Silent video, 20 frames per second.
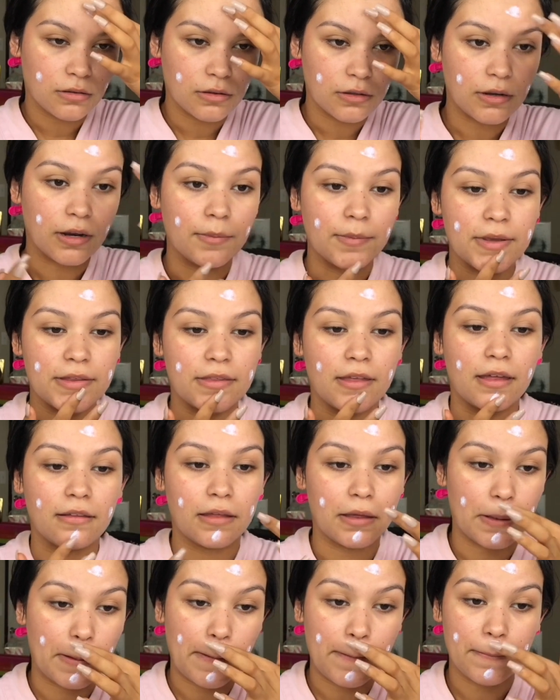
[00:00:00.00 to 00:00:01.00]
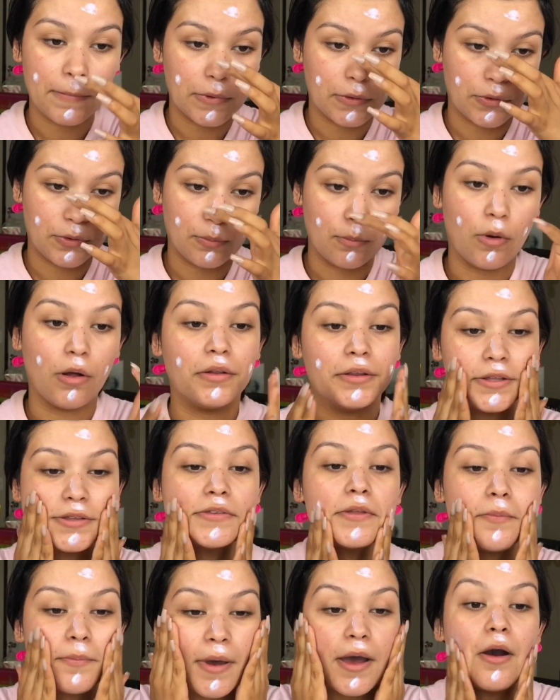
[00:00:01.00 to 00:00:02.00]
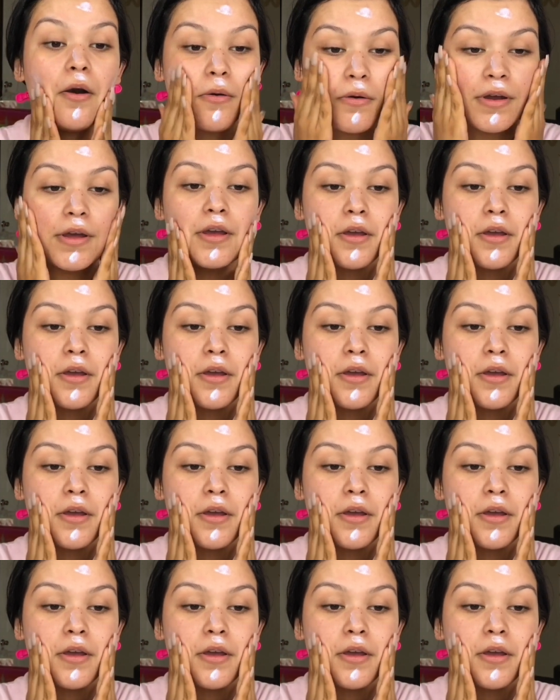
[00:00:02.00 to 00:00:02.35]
and I mean that, like the smallest amount,